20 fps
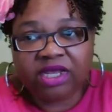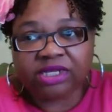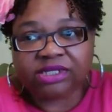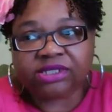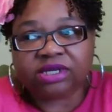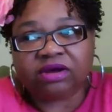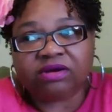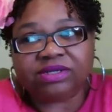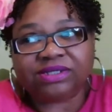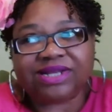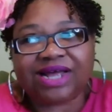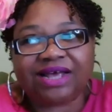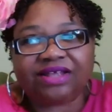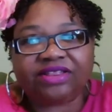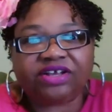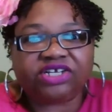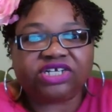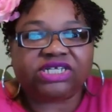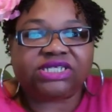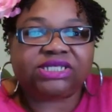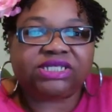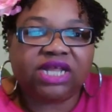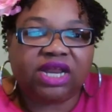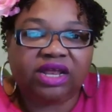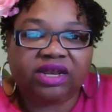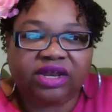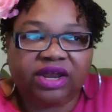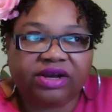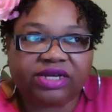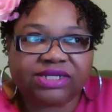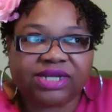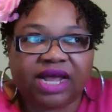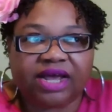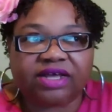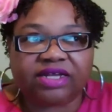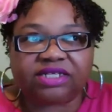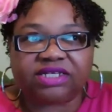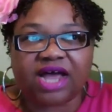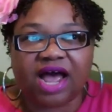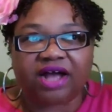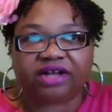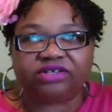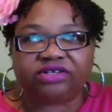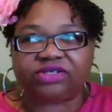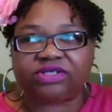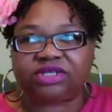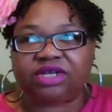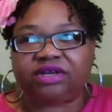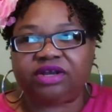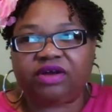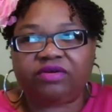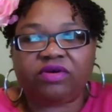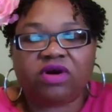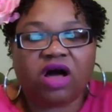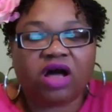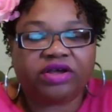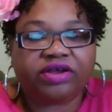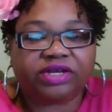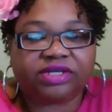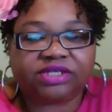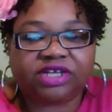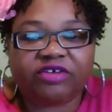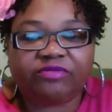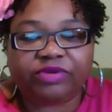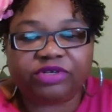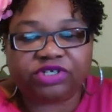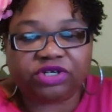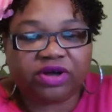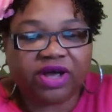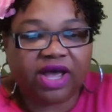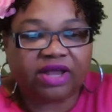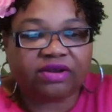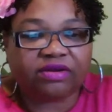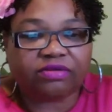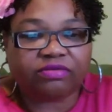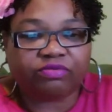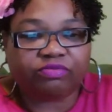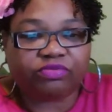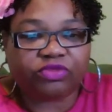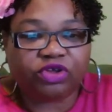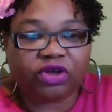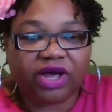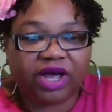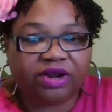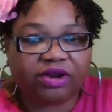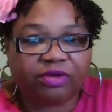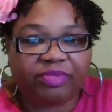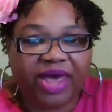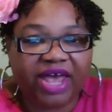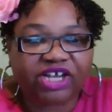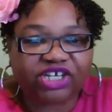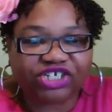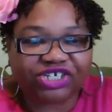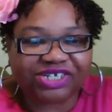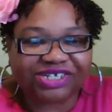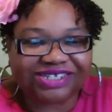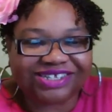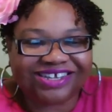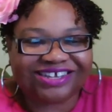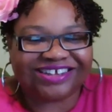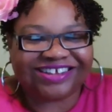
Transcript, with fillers: So it's like they're just sitting there. It's like a doctor sitting there with all your stuff, but you don't have no you don't have no patients.